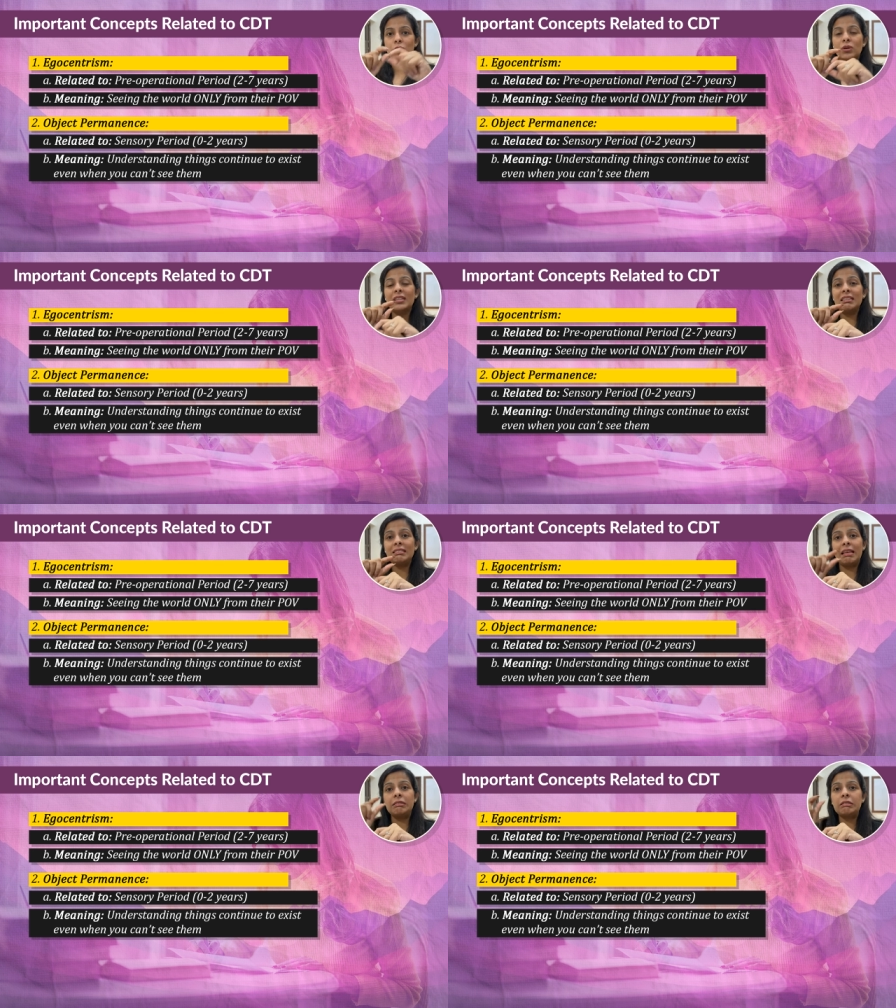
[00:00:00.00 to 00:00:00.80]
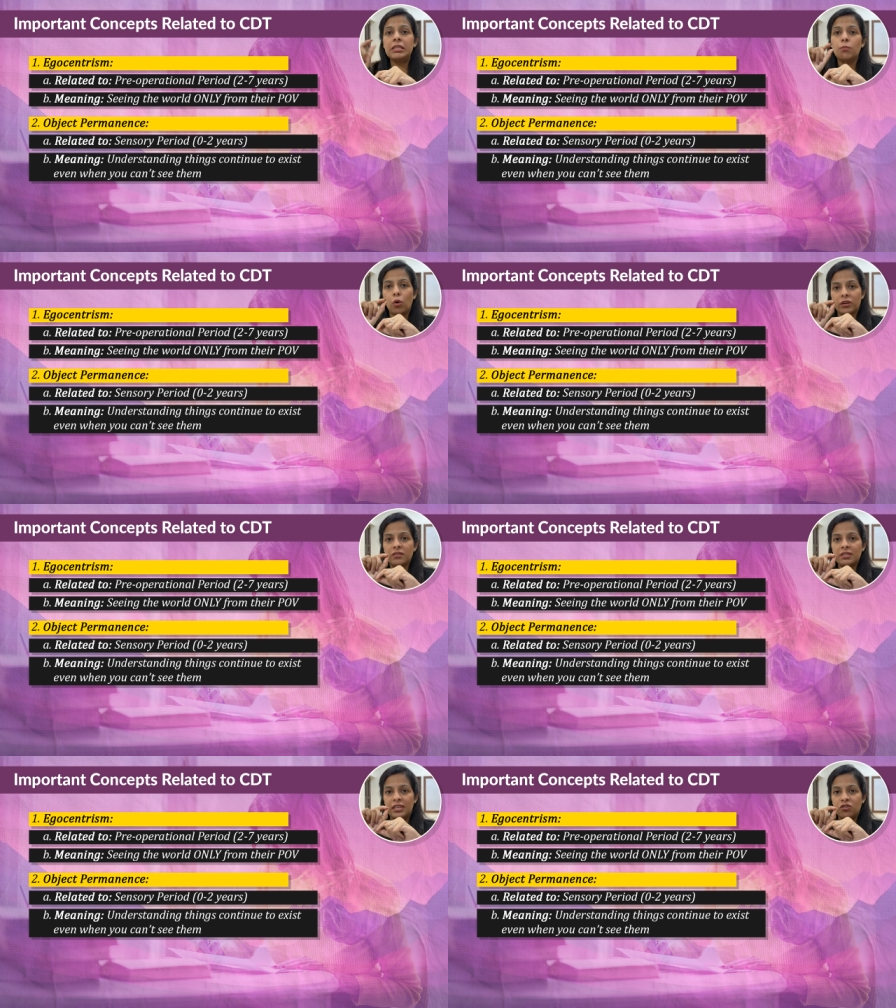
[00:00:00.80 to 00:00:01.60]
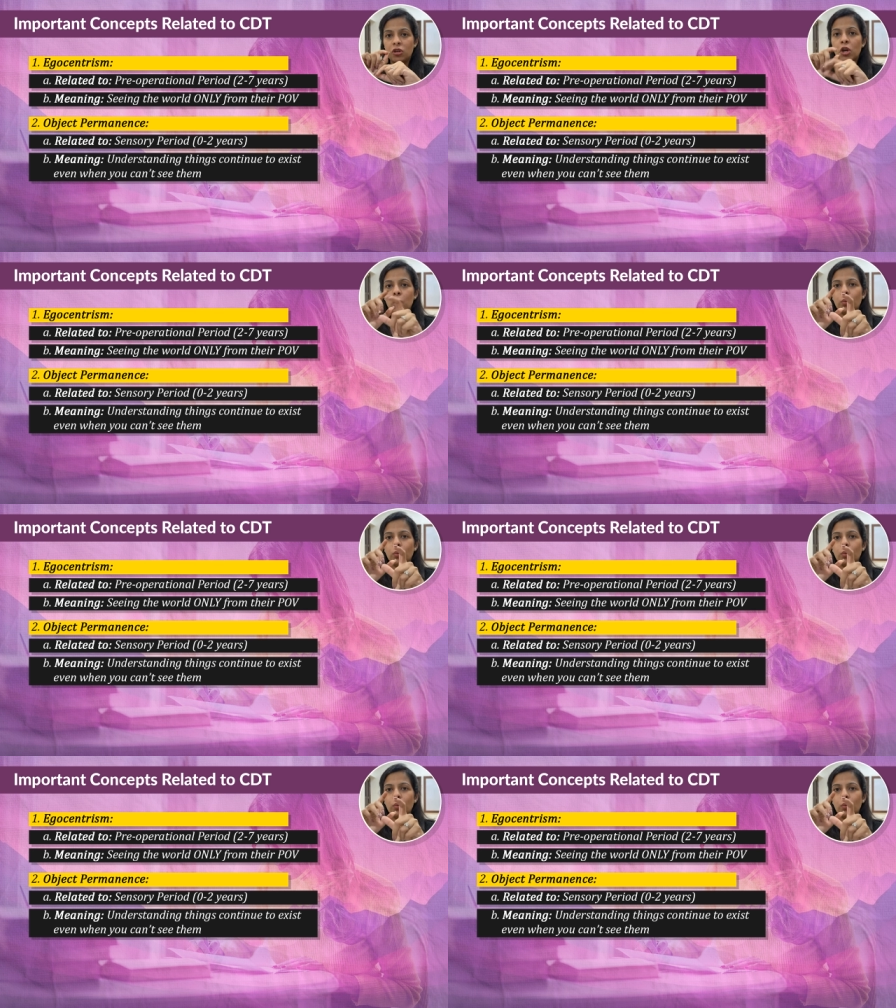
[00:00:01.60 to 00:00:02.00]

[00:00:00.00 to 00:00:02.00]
during the sensory motor stage,